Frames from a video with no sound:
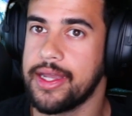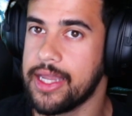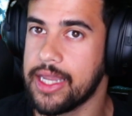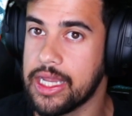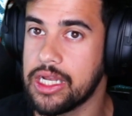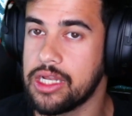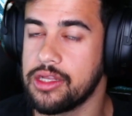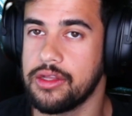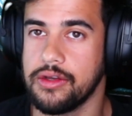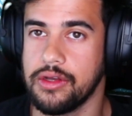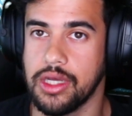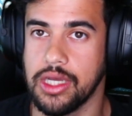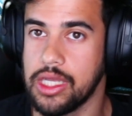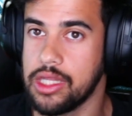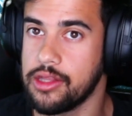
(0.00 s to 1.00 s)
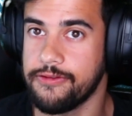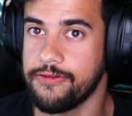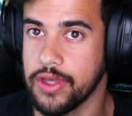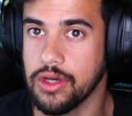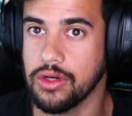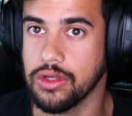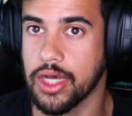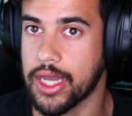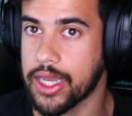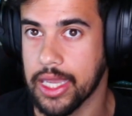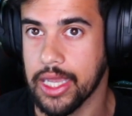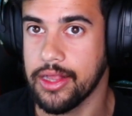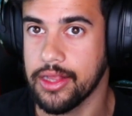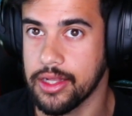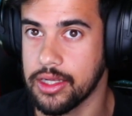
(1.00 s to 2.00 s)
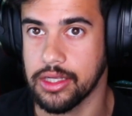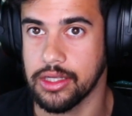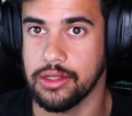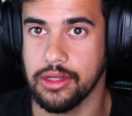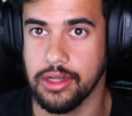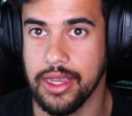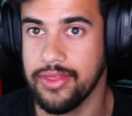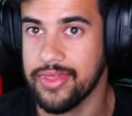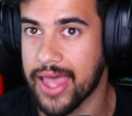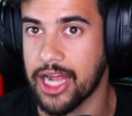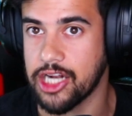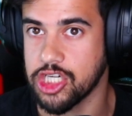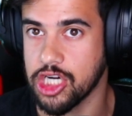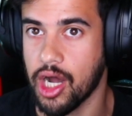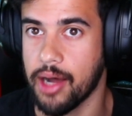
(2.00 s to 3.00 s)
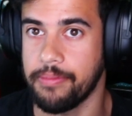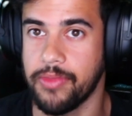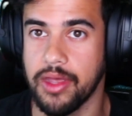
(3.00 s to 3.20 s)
in the in the field, like in the in that job.